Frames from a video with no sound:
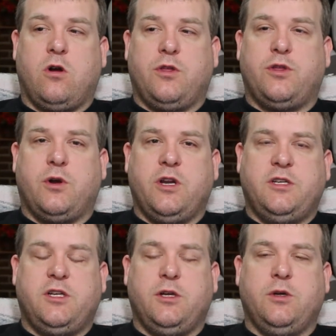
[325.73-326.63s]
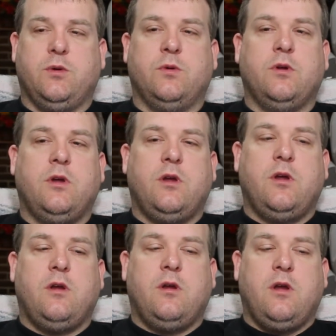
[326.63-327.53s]
her a 32,
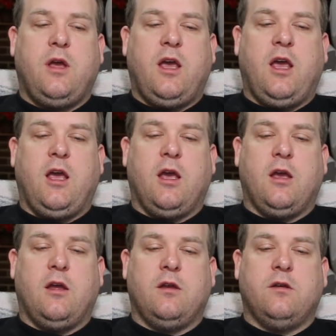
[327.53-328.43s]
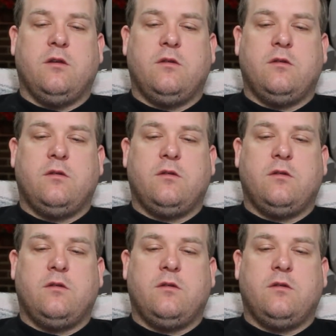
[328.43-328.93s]
and